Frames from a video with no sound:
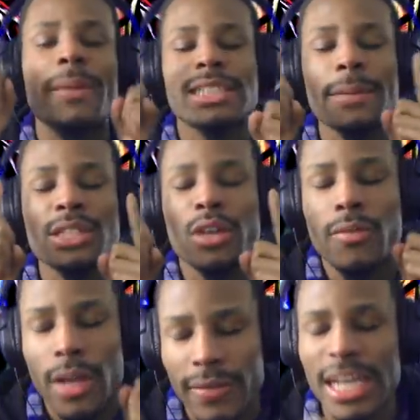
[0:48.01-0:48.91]
media is going to be at the top of the screen.
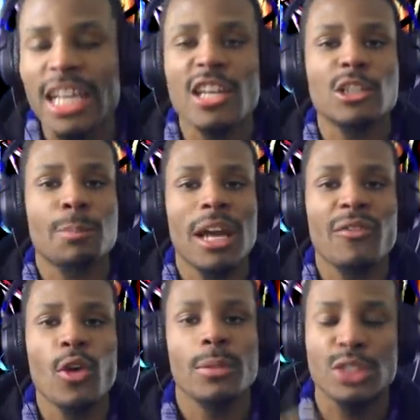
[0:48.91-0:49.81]
If you have any of those
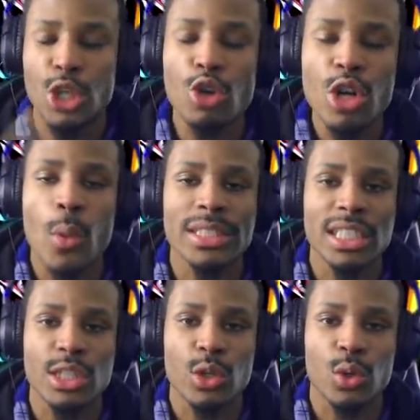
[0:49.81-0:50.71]
platforms, you know what
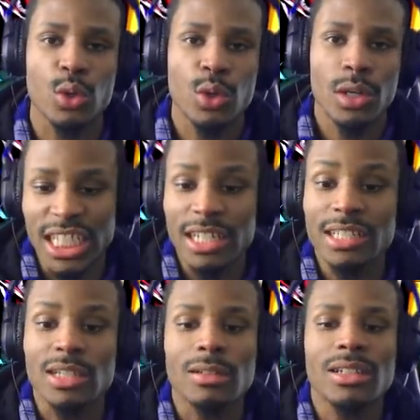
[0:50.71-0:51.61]
to do. Vegeta
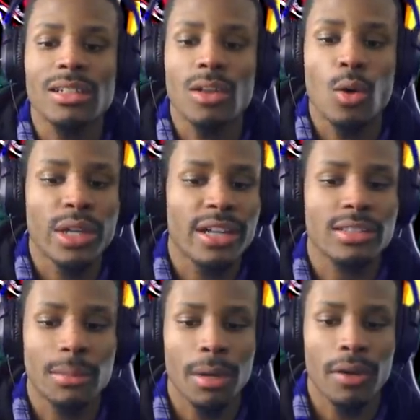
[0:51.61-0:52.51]
is only on here
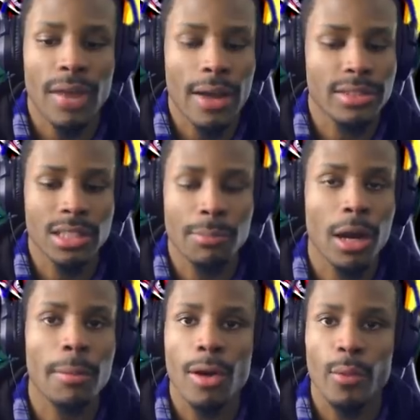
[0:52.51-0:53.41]
to buff, obviously,
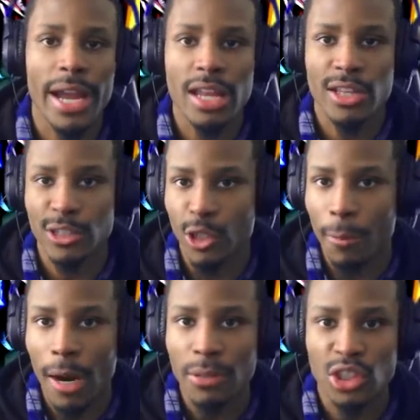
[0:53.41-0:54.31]
purple and red. There's no
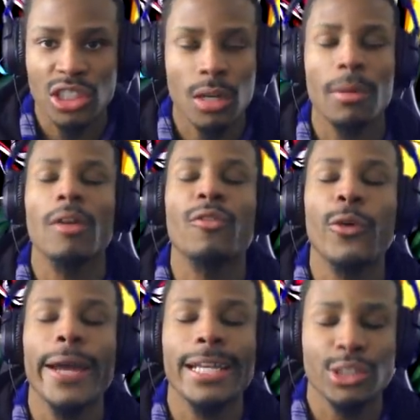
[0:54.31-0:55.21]
purple, so he's going to buff
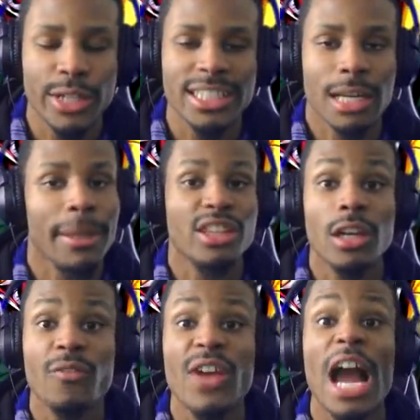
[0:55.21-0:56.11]
red strike attack by
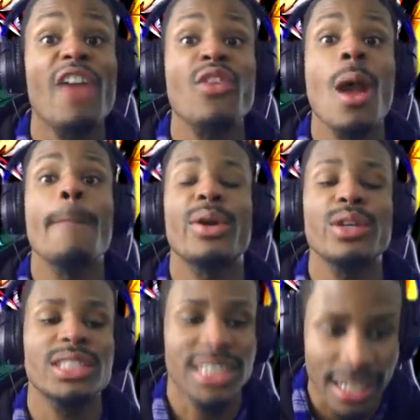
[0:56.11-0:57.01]

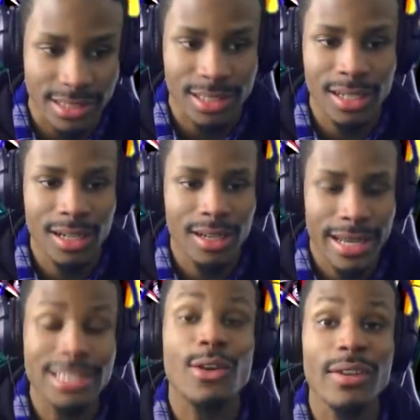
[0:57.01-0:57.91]
35%.
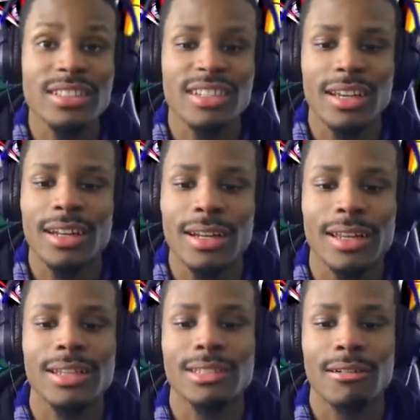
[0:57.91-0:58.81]
He's going to need it.
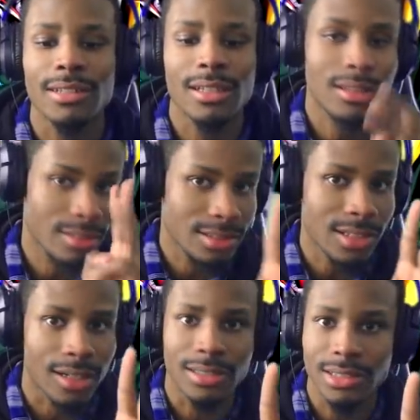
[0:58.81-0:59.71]
He's only 3
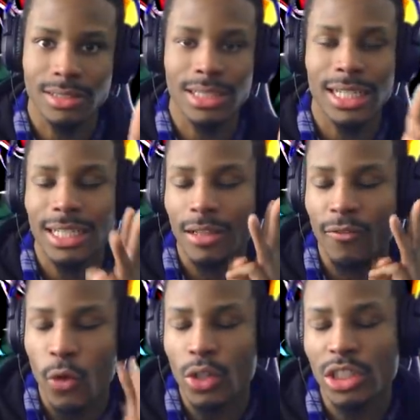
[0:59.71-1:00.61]
stars, so he didn't get the
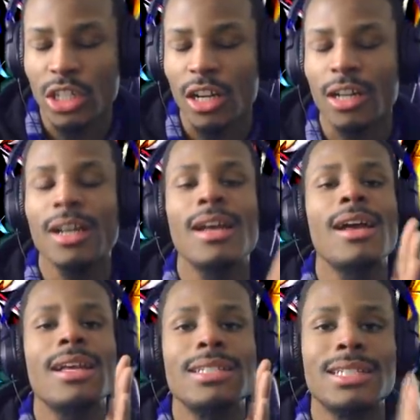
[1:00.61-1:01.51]
4-star
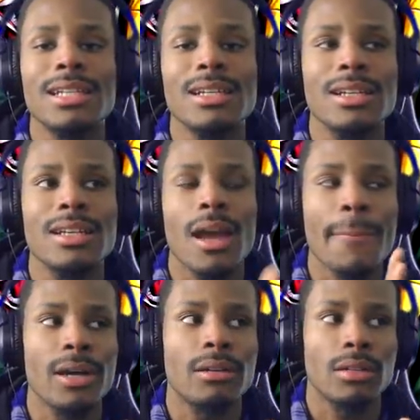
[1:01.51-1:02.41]
Z
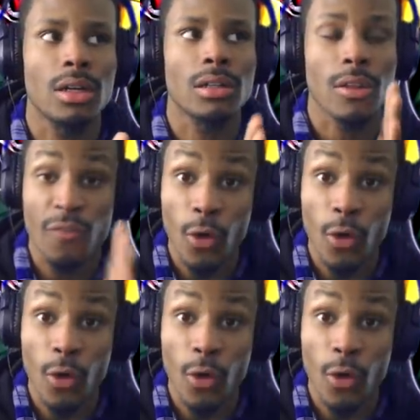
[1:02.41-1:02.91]
ability, or the